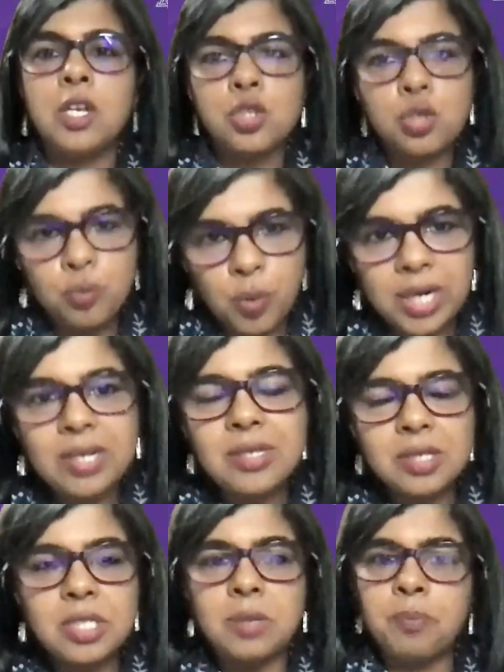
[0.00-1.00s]
So, one
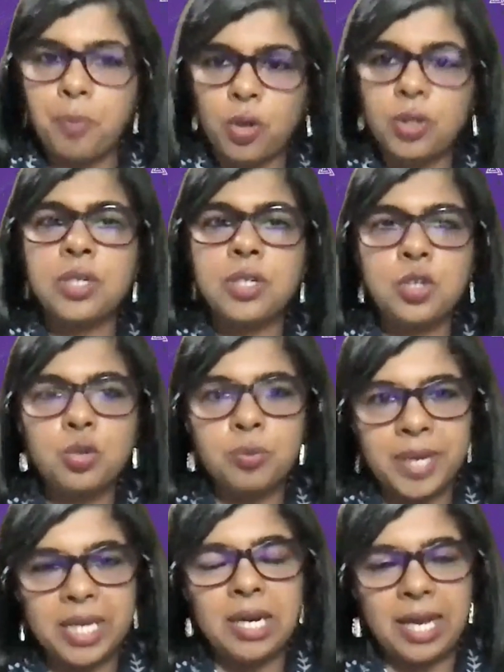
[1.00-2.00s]
is, it's important to
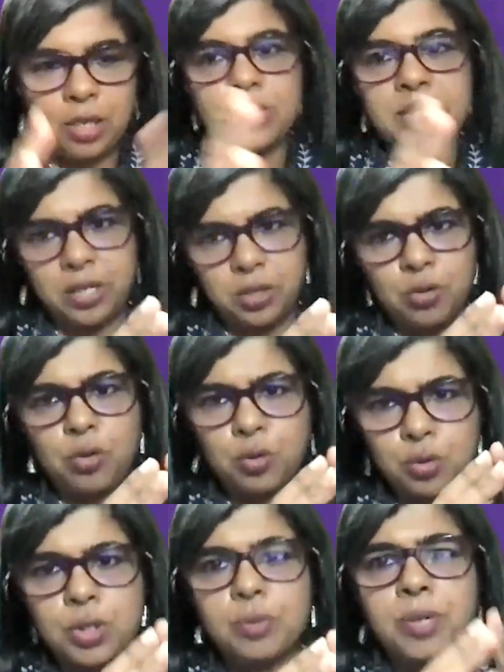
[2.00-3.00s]
make, like you said,
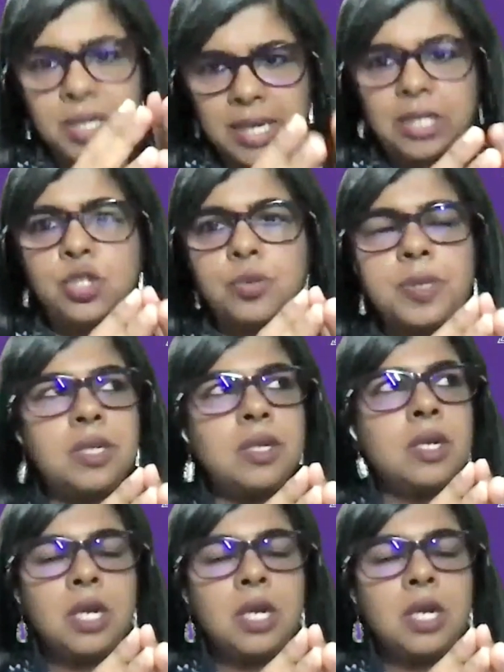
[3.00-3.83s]
use the word tangible.